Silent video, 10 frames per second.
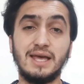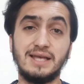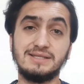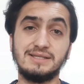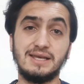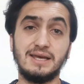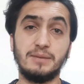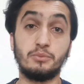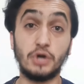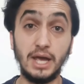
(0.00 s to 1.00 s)
As a
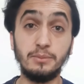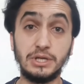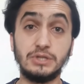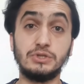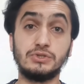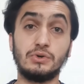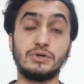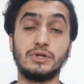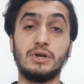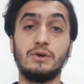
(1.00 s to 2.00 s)
primary
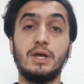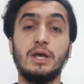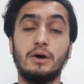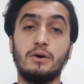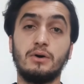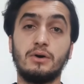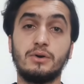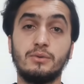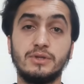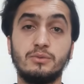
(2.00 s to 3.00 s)
disorder,
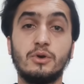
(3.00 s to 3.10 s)
or what we